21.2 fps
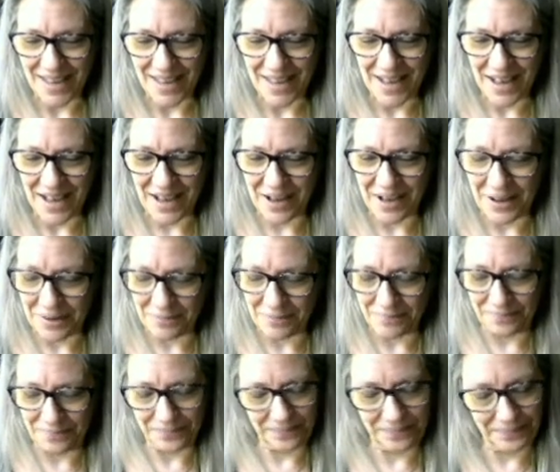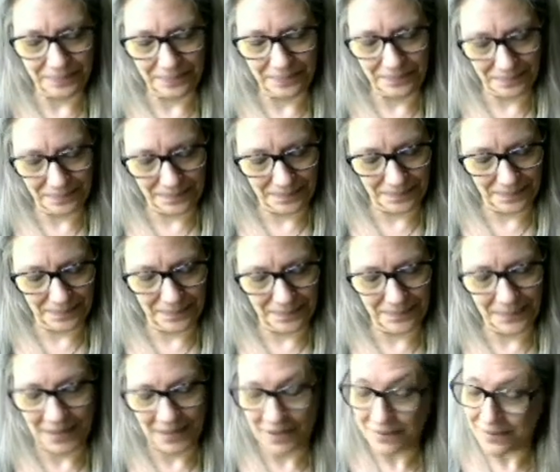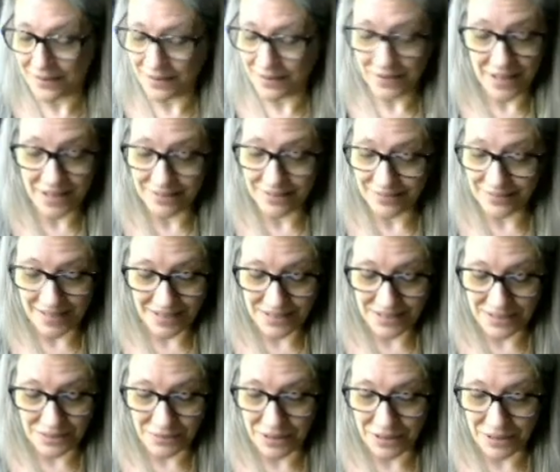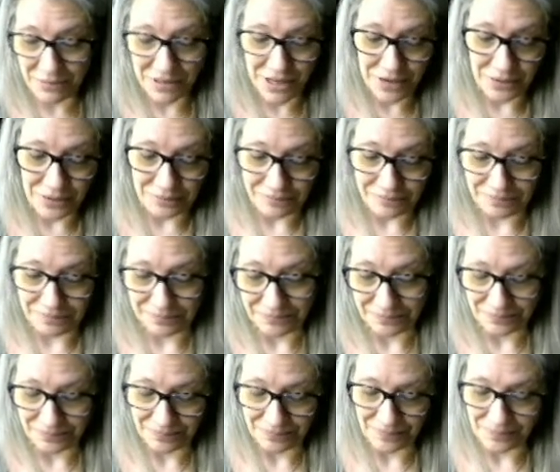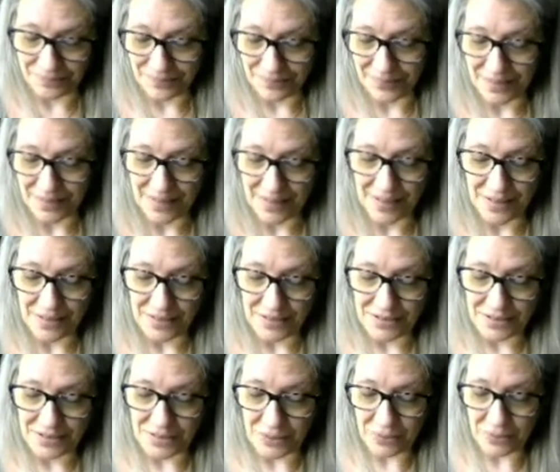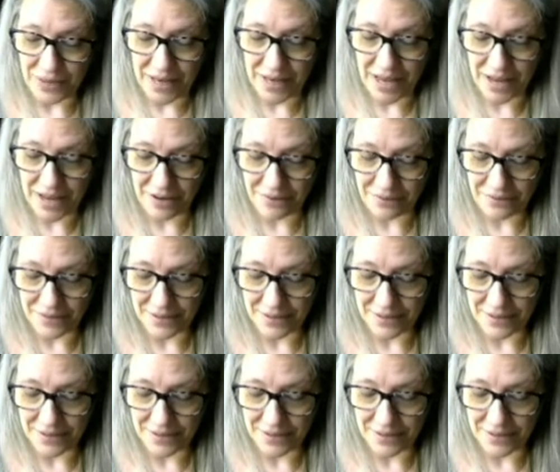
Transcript: Um, okay, that's the way we go. So we have